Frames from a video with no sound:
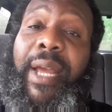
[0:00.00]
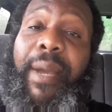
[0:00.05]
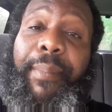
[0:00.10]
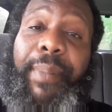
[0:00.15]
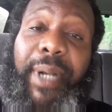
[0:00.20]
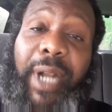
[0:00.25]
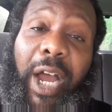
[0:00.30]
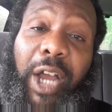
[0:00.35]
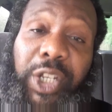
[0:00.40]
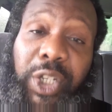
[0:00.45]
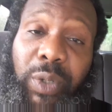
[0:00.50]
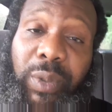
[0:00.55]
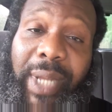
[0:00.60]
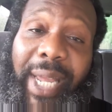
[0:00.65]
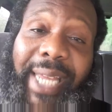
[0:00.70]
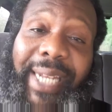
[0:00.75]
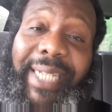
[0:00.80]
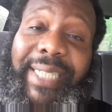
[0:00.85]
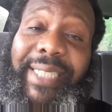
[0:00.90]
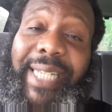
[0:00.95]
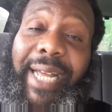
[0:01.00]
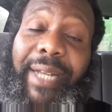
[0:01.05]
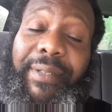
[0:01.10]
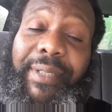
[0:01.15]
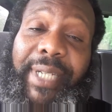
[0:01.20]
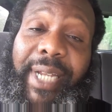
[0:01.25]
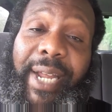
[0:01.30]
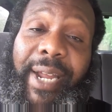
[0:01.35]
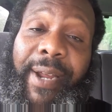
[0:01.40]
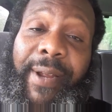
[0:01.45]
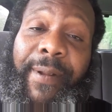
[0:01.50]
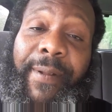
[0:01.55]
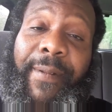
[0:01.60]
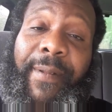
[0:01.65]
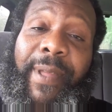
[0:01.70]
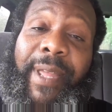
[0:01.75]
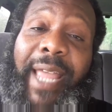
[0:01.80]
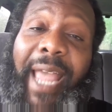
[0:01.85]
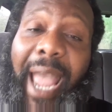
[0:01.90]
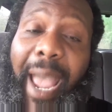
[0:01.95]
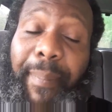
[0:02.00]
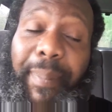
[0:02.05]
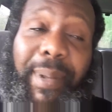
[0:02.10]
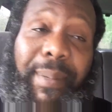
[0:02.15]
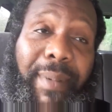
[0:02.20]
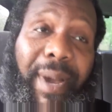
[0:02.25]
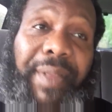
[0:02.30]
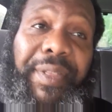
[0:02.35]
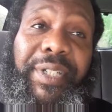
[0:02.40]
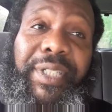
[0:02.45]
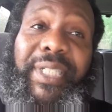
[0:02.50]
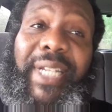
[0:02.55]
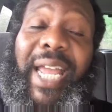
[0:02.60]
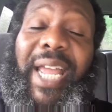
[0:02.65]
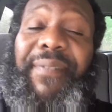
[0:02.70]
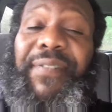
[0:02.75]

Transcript: but all you ladies out there, happy Mother's Day.